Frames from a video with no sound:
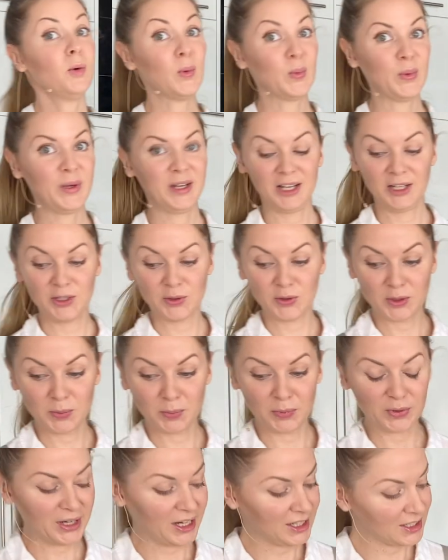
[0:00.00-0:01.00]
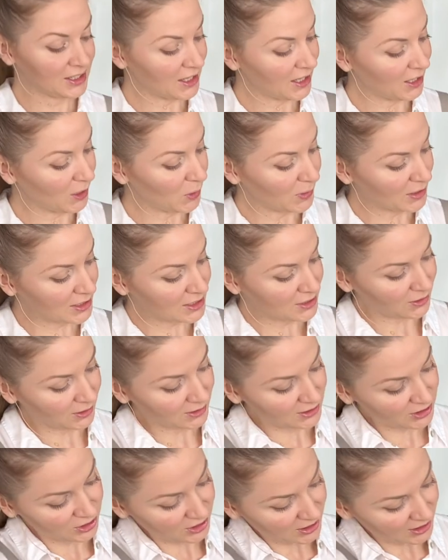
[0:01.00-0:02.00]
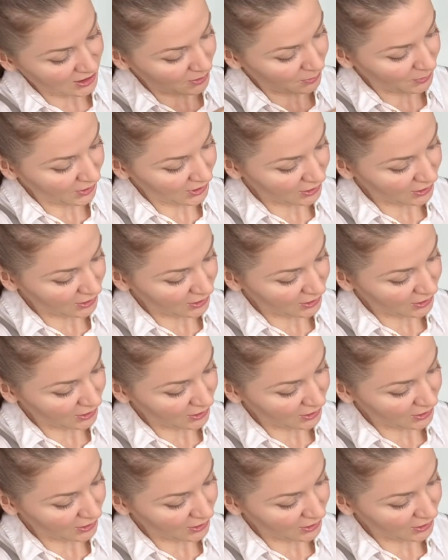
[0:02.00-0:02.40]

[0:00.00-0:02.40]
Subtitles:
we need to spread our salted caramel